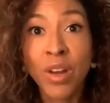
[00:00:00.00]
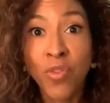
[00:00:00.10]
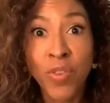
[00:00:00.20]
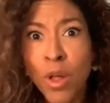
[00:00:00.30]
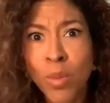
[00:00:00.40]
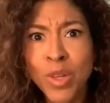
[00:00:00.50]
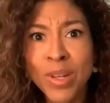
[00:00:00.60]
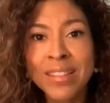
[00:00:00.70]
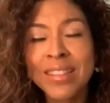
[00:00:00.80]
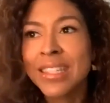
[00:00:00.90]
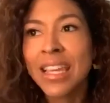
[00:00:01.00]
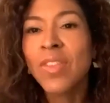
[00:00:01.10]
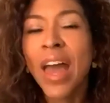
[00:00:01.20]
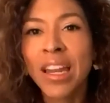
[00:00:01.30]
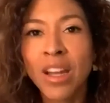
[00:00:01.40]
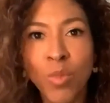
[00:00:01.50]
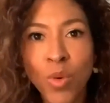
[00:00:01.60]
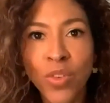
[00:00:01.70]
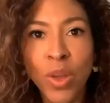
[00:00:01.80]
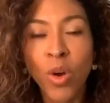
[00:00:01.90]
film. You didn't see that in a
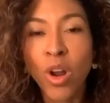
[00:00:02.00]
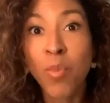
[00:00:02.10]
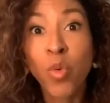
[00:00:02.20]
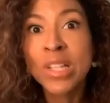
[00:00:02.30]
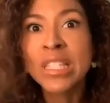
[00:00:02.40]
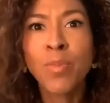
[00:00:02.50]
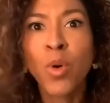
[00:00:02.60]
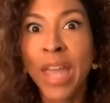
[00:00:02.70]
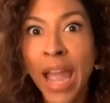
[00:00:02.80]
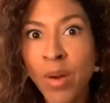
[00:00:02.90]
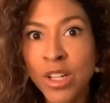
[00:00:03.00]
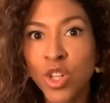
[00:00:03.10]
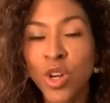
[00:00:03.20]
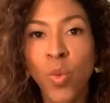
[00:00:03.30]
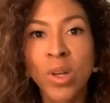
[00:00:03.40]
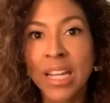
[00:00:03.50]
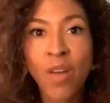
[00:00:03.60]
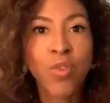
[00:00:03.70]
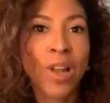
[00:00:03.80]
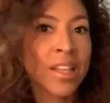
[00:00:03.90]
movie where a principal character was an
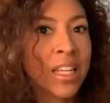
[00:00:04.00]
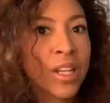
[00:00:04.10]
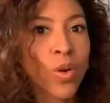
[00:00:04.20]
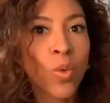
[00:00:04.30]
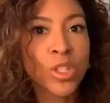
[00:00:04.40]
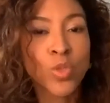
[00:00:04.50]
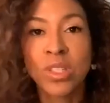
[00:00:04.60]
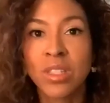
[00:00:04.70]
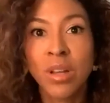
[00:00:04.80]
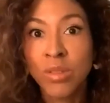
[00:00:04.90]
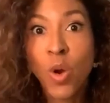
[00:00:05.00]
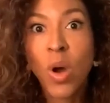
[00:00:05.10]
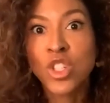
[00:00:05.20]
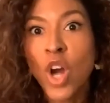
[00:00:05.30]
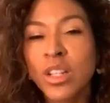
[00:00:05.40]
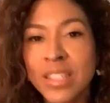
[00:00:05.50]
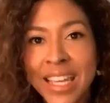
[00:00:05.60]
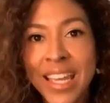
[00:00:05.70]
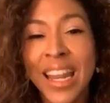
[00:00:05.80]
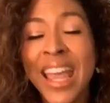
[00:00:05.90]
Afro-Latino, which was, you know, a dark
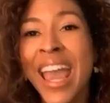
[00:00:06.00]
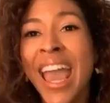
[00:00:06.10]
skin.